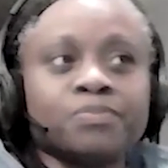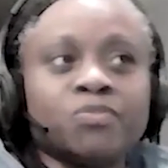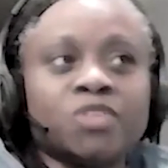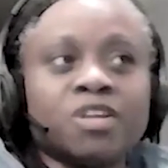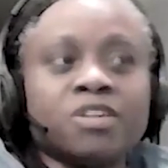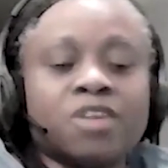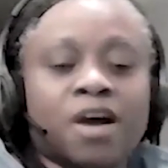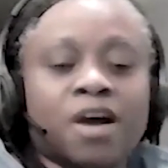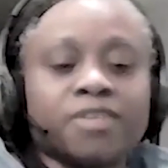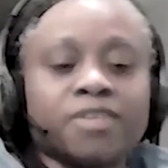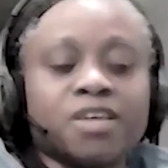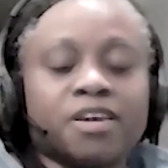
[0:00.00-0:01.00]

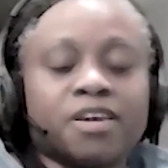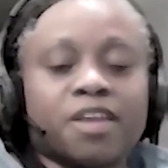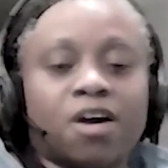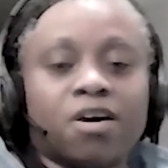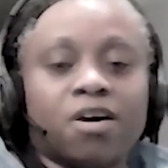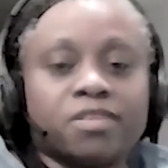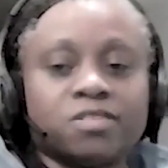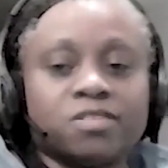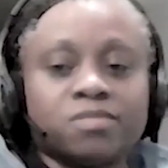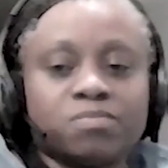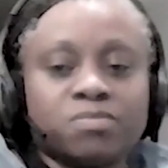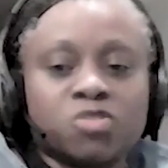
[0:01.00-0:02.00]
not take it
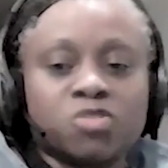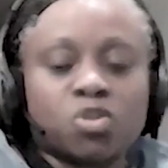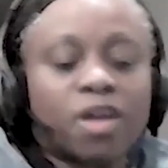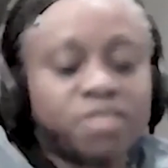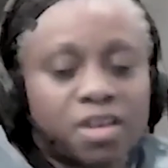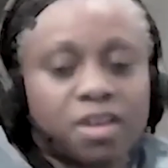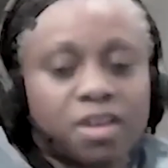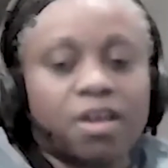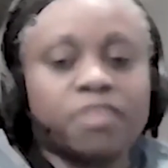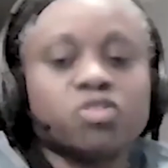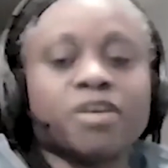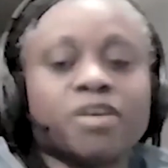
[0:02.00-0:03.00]
on,
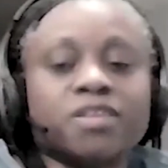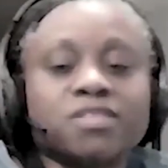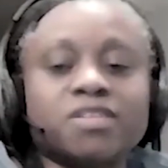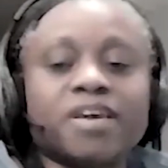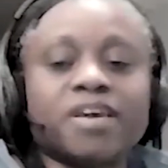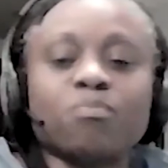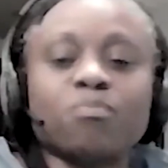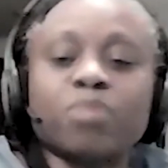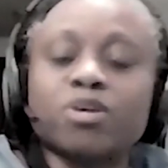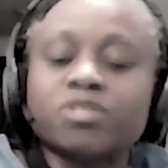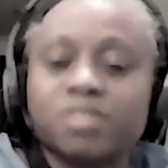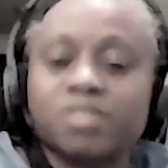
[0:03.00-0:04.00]
and try not to take it
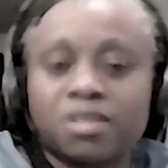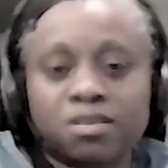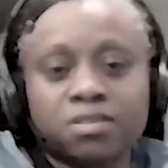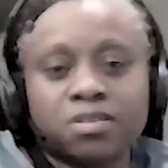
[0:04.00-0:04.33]
personal